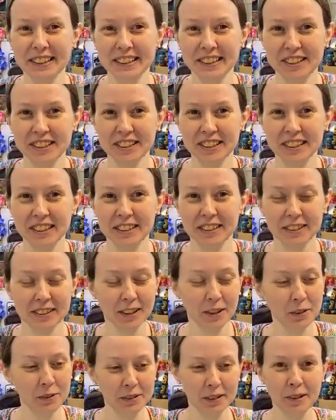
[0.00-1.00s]
and then she's
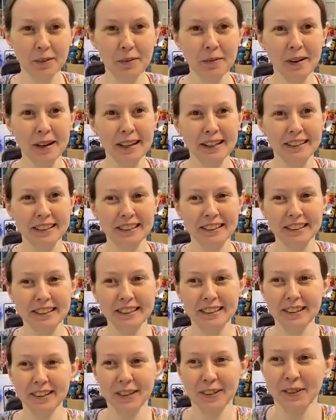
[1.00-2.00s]
like nope never
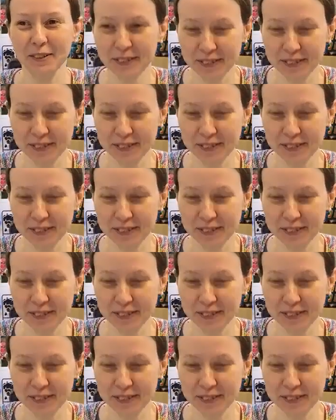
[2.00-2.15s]
mind no.